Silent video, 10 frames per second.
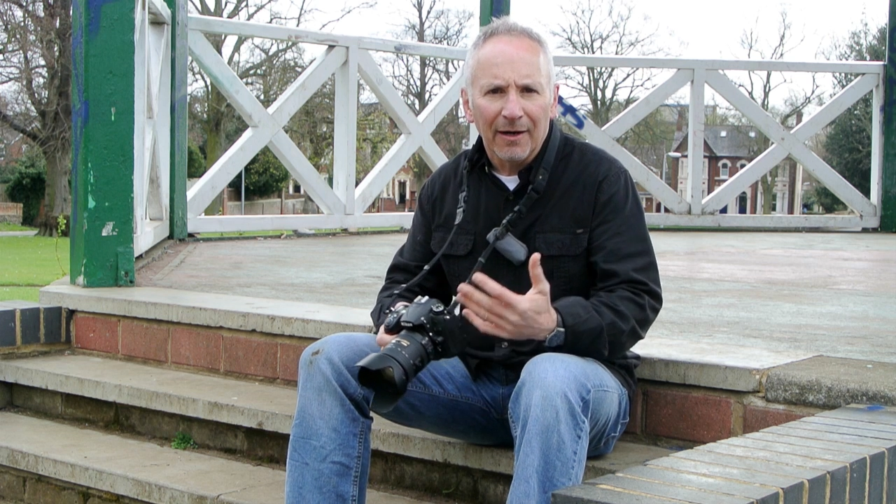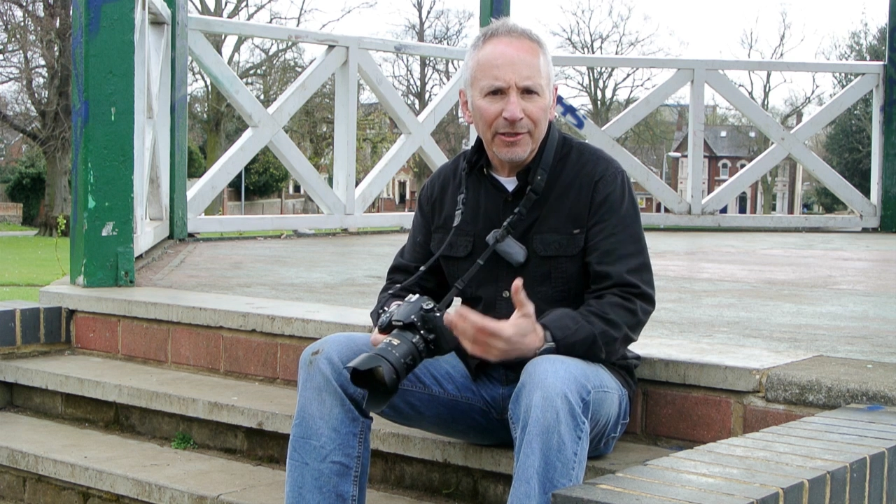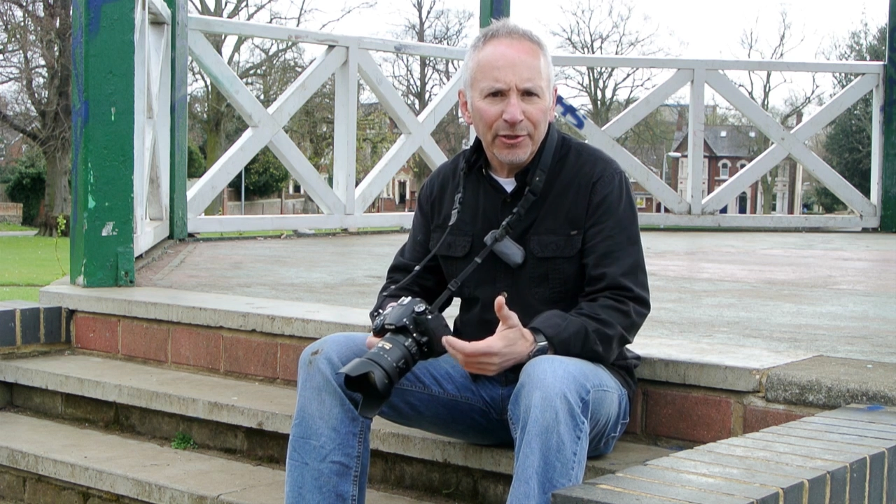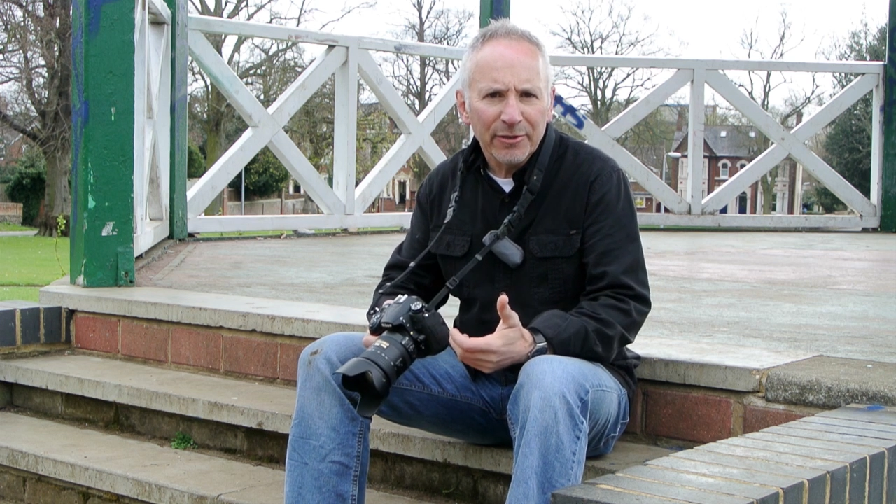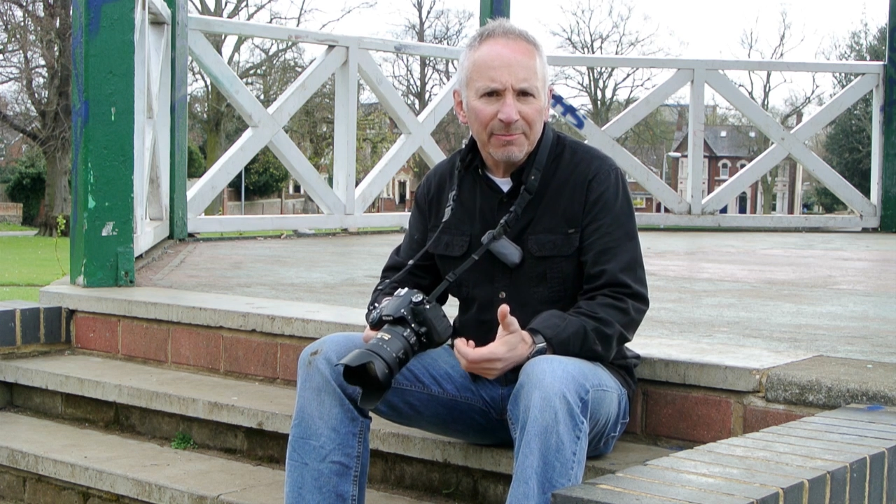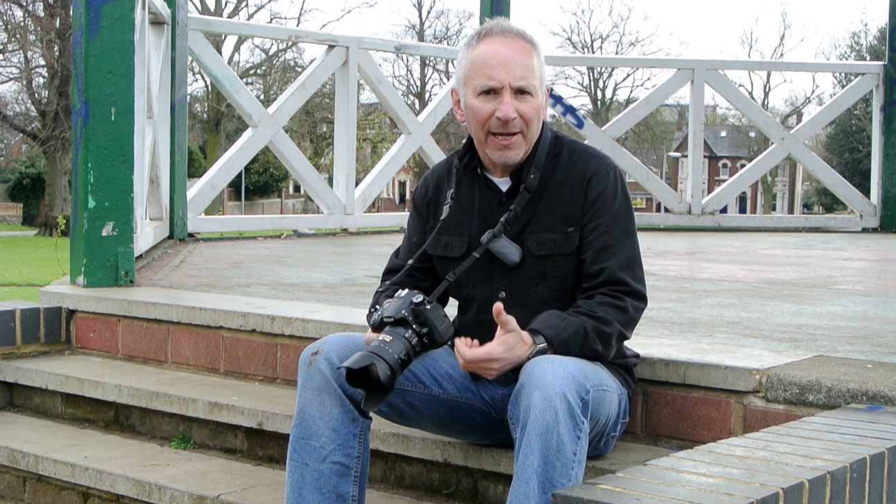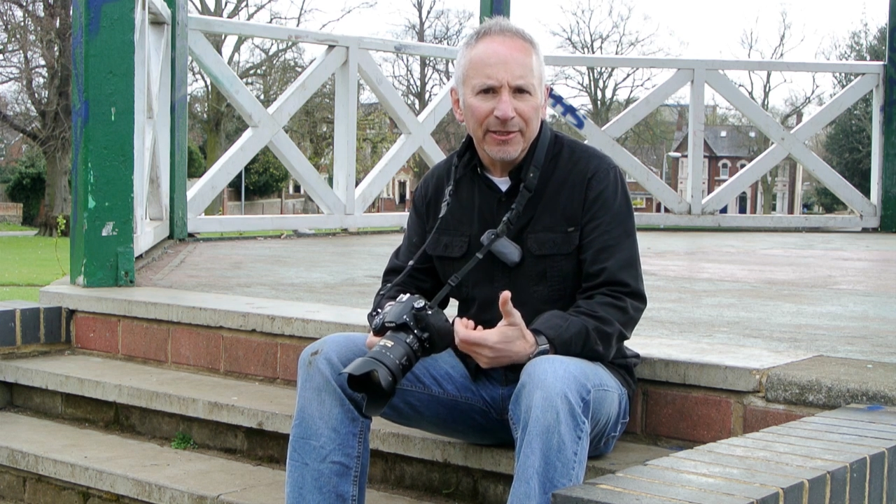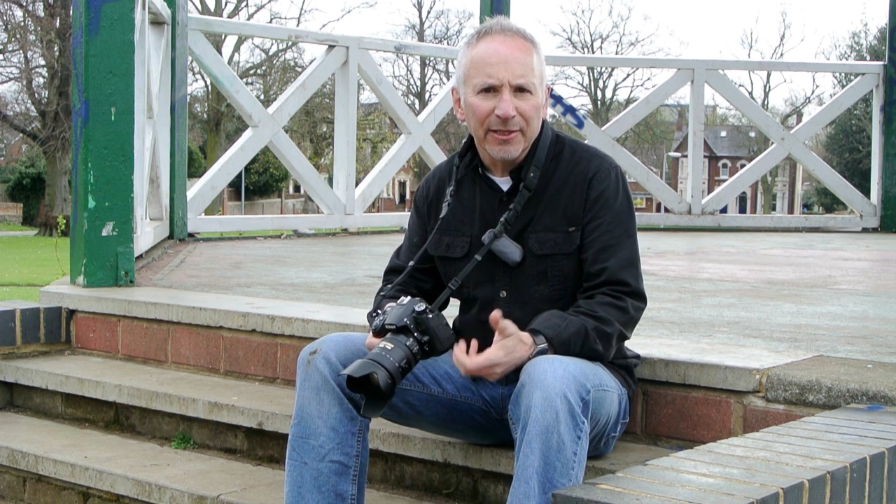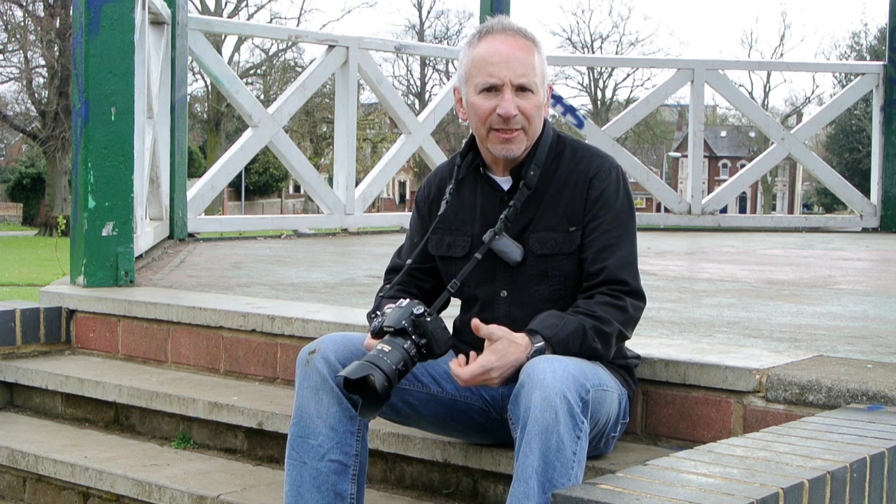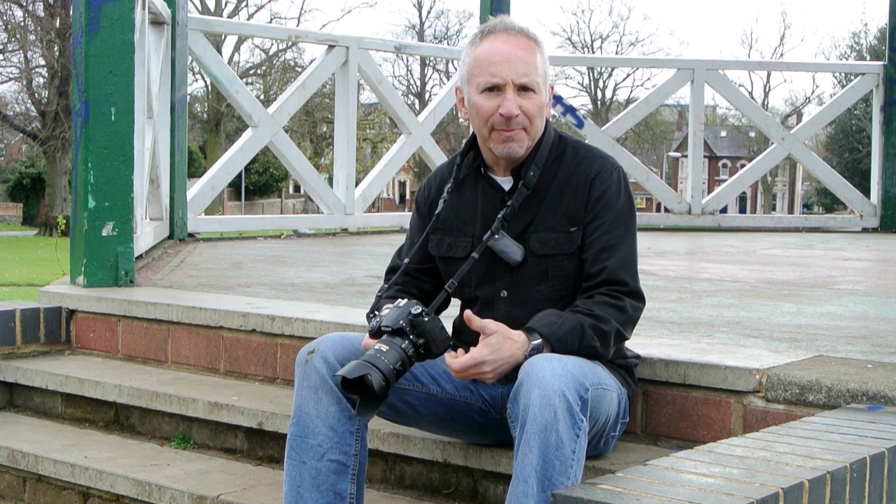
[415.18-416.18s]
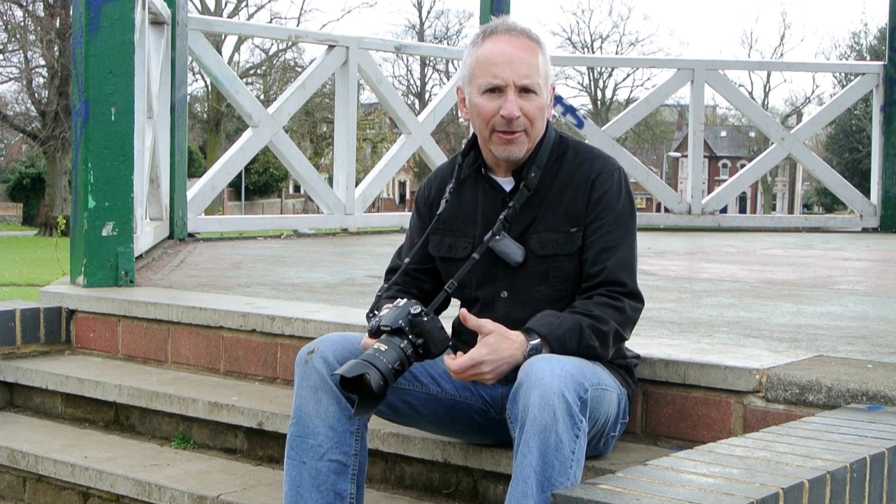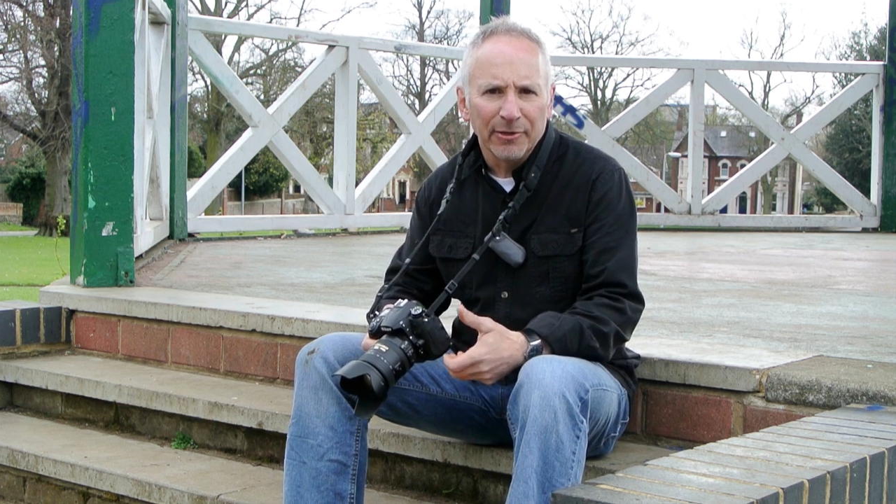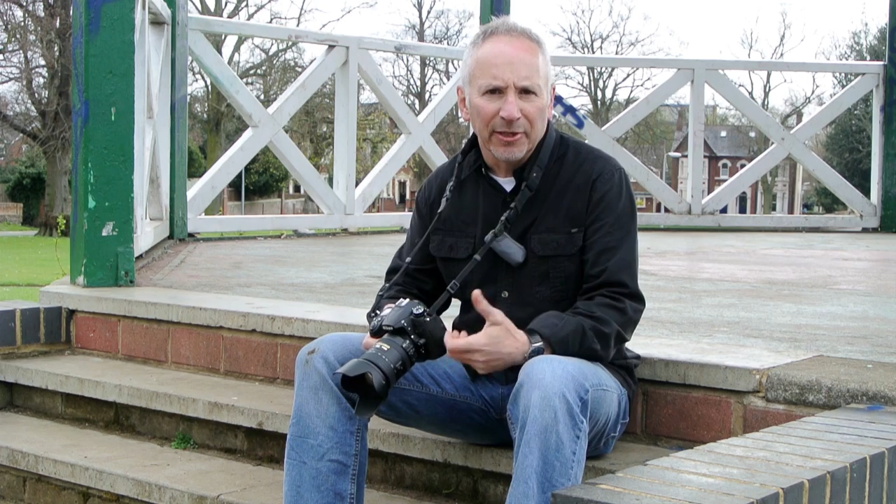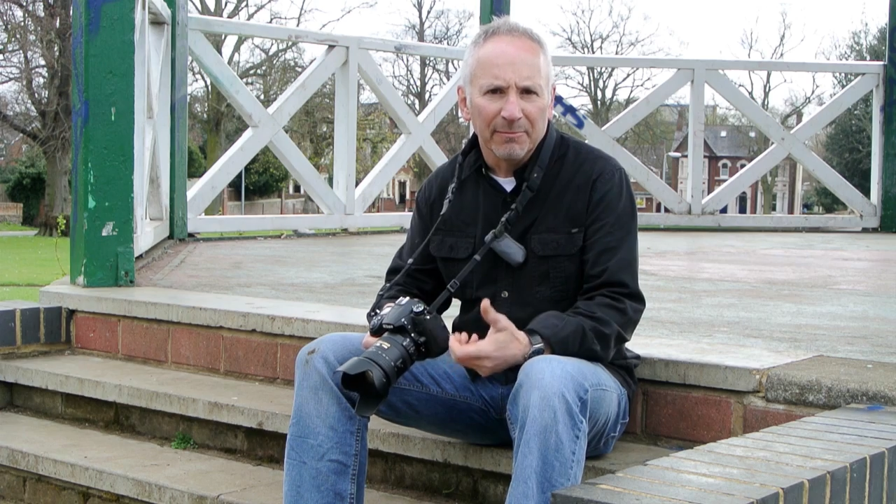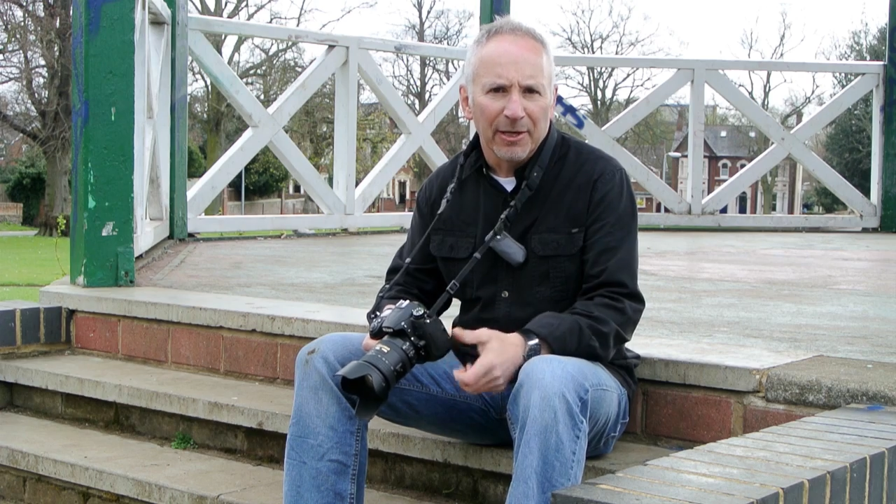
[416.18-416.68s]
I use manual exposure